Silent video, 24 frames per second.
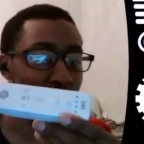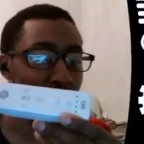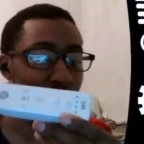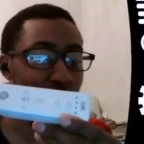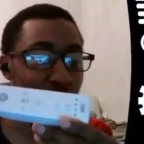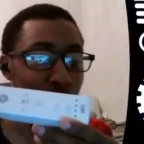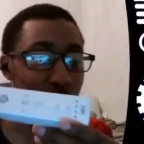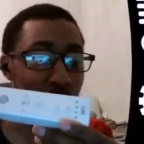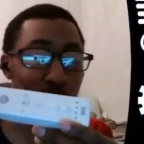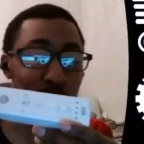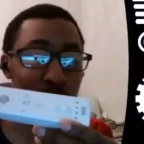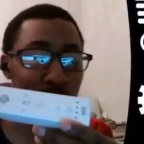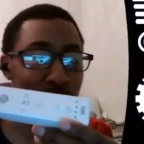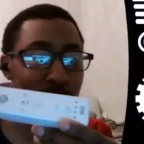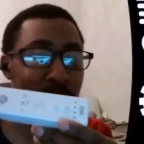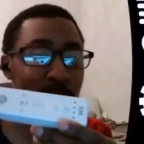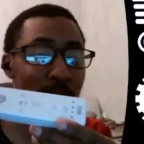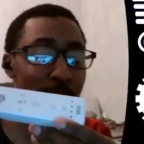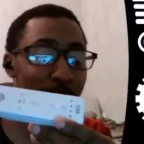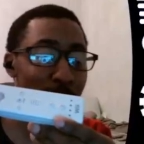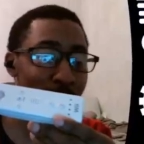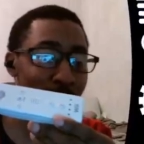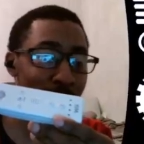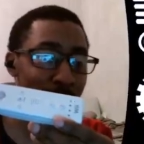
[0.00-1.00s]
uh, use the
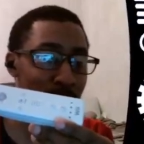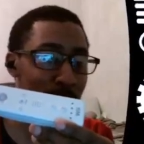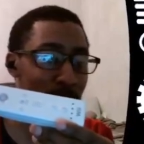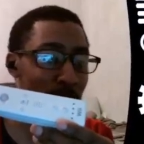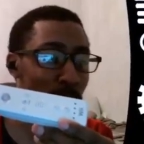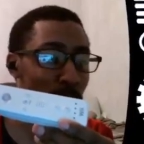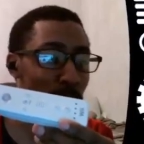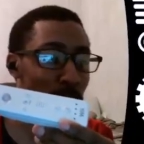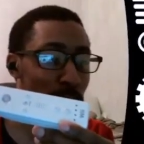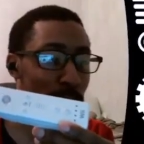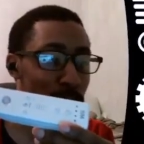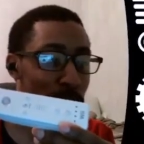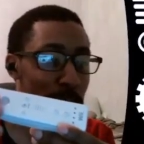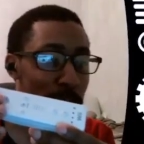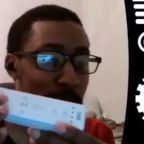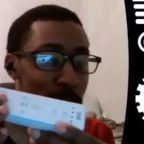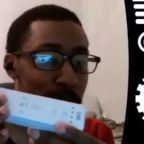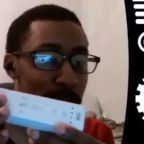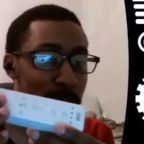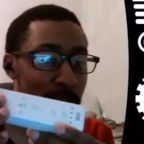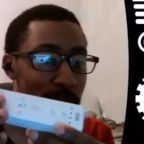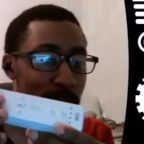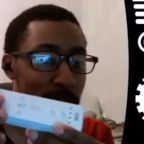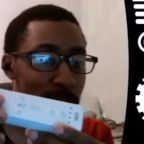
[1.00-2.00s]
D-pad to move.
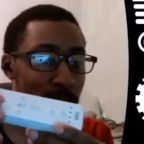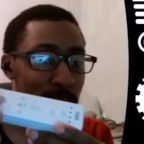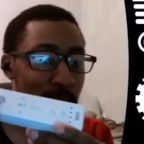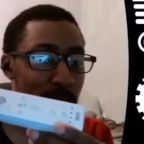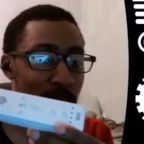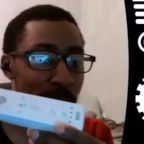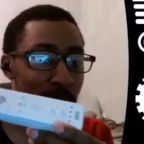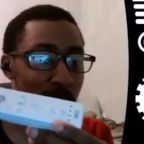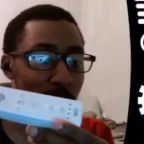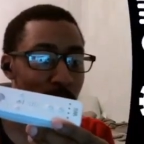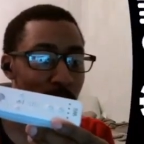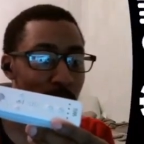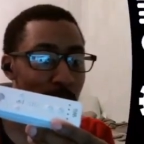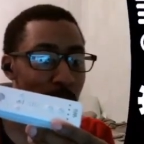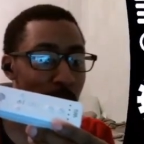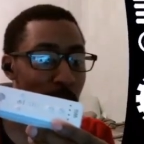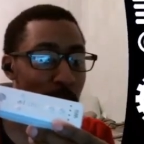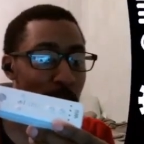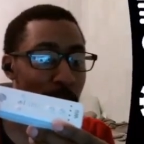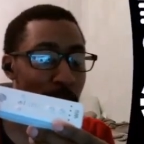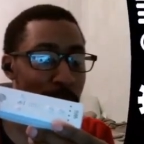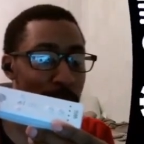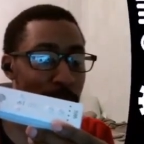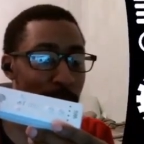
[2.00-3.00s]
Uh,
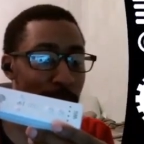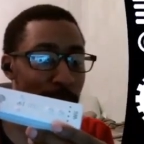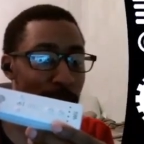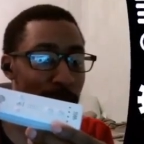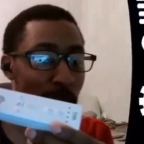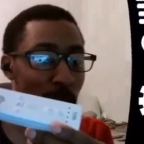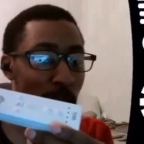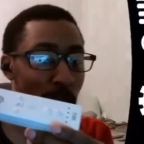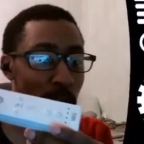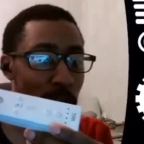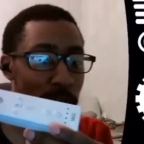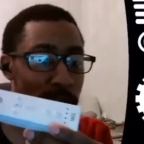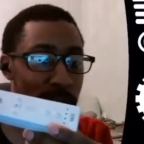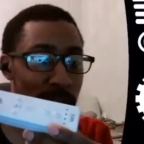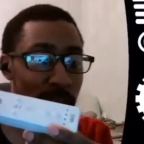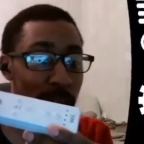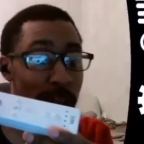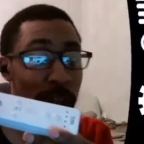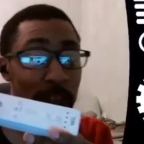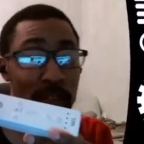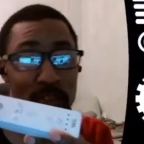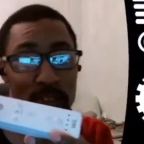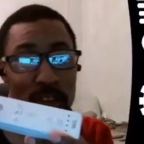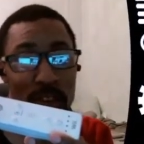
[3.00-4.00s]
by default, I
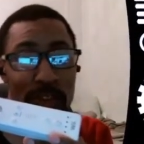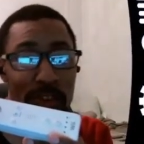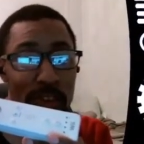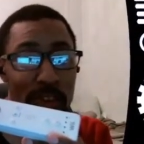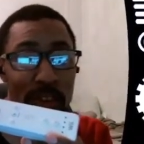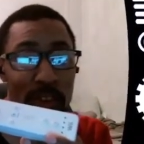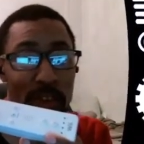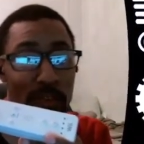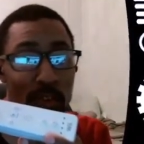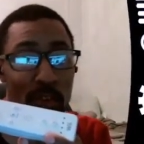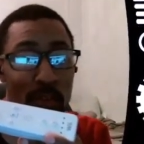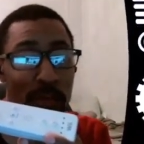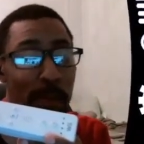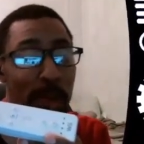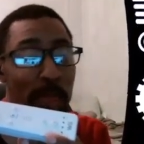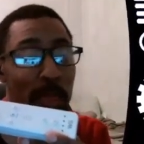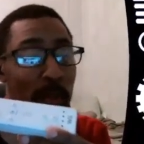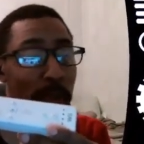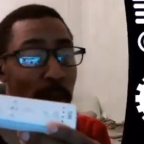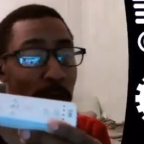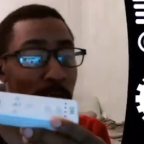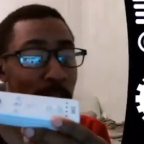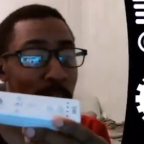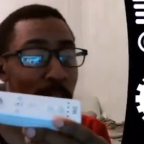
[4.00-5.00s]
didn't change any controls, by the
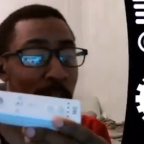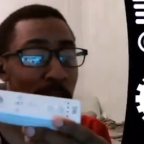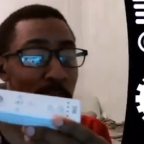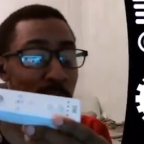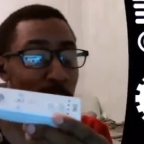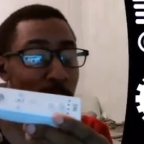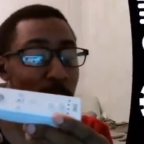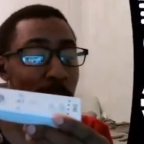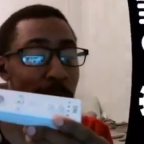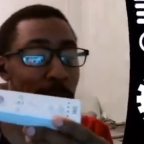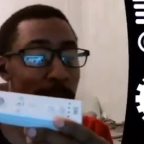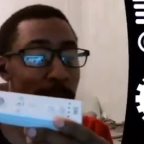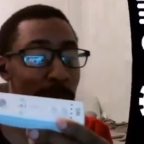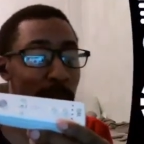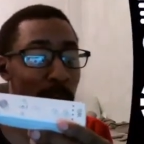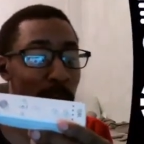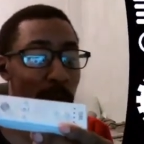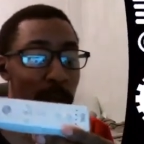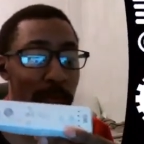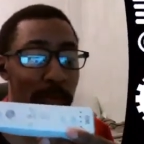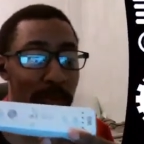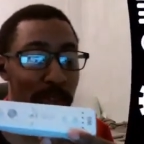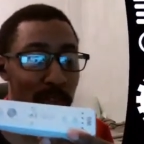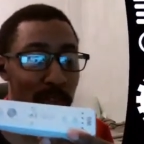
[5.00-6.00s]
way. So by
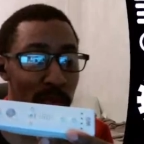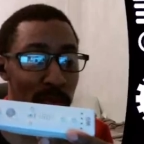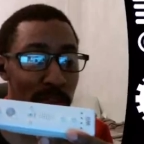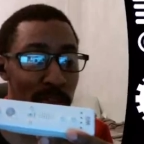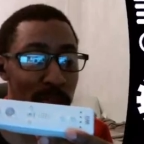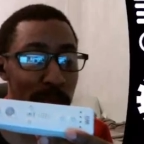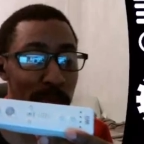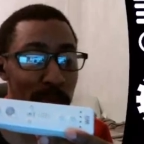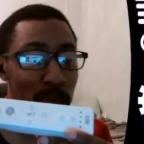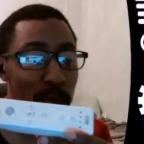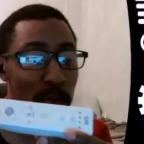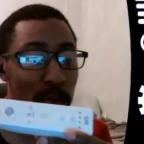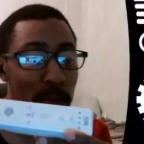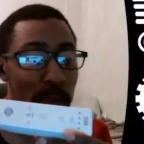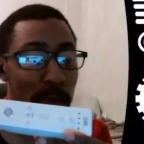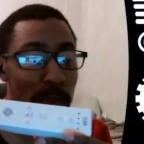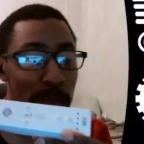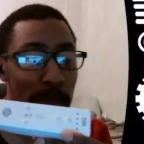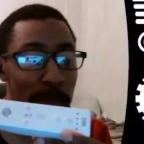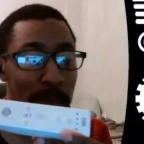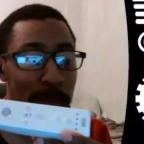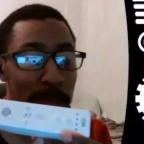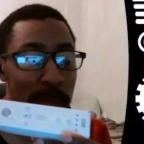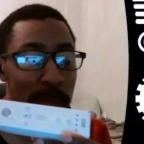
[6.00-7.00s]
default, this was to move.
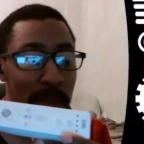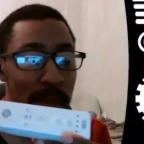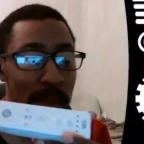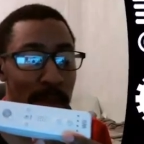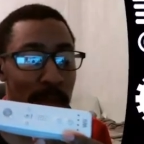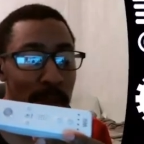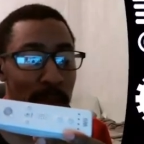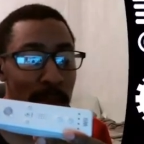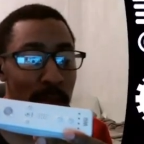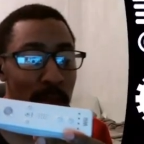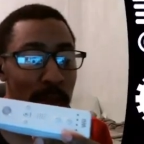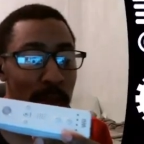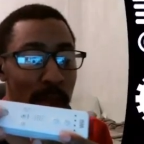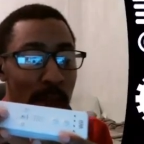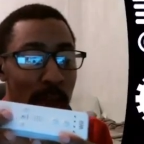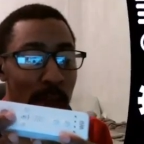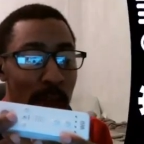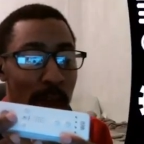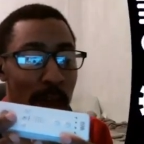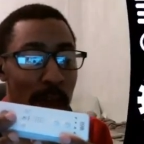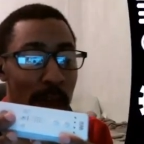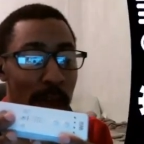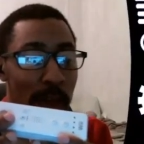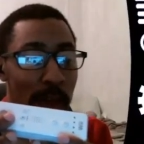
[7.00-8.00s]

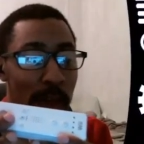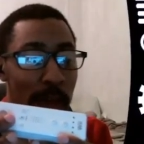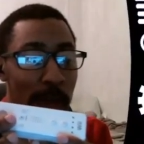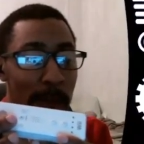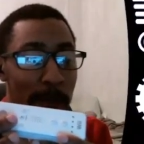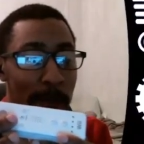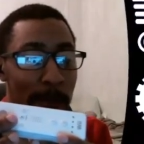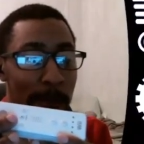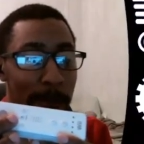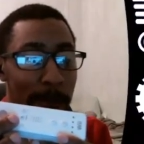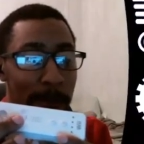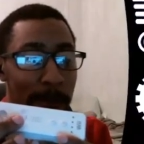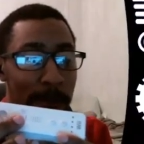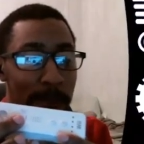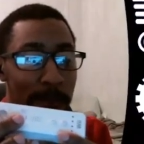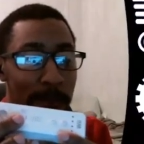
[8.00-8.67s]
Um,